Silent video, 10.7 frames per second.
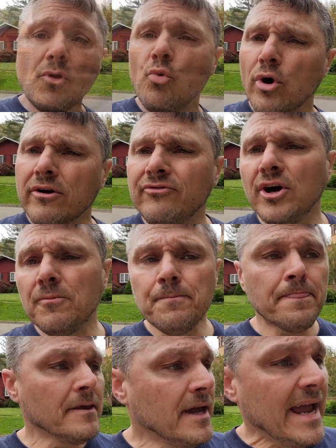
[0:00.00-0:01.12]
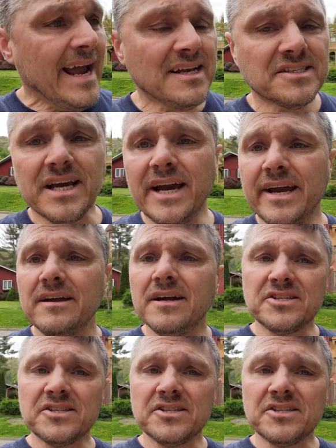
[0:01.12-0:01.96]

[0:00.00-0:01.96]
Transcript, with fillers: Workflow. As I